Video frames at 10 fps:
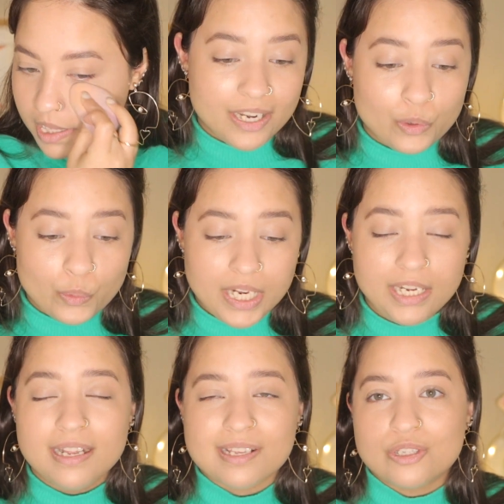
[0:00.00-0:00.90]
It really
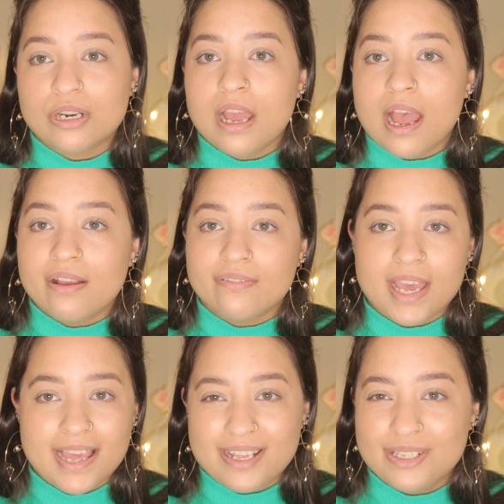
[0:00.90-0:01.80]
does not have
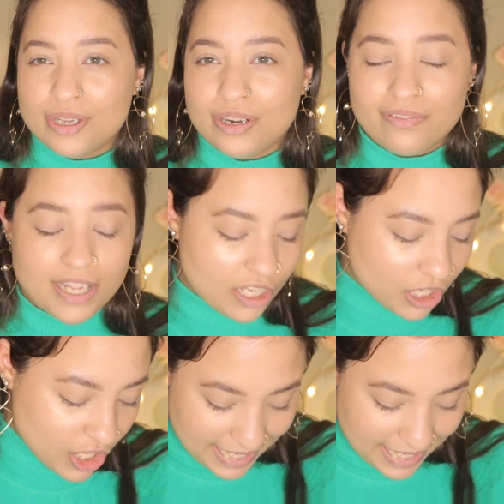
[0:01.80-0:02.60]
any sort of like